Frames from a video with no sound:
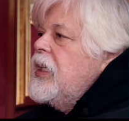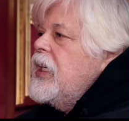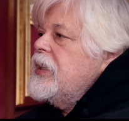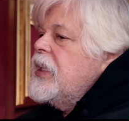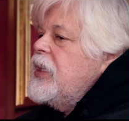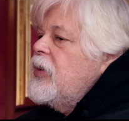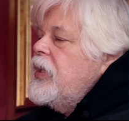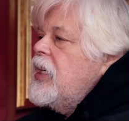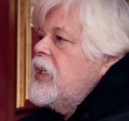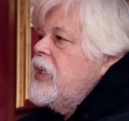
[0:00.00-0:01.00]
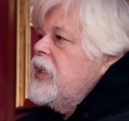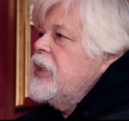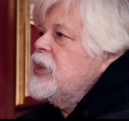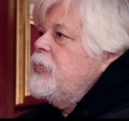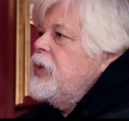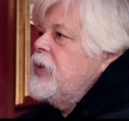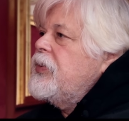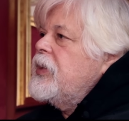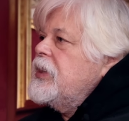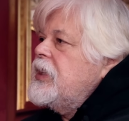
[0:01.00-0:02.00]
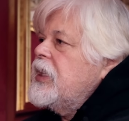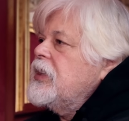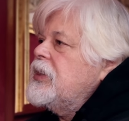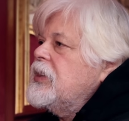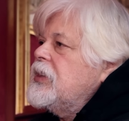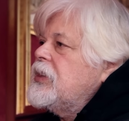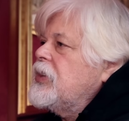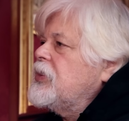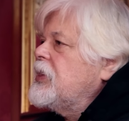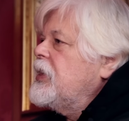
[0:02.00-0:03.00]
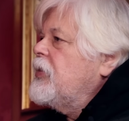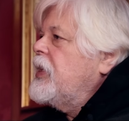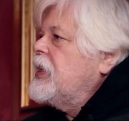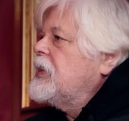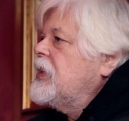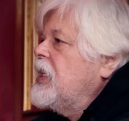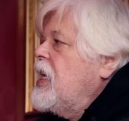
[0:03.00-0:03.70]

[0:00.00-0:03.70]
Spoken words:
And I said, here we are killing this beautiful, intelligent, socially aware,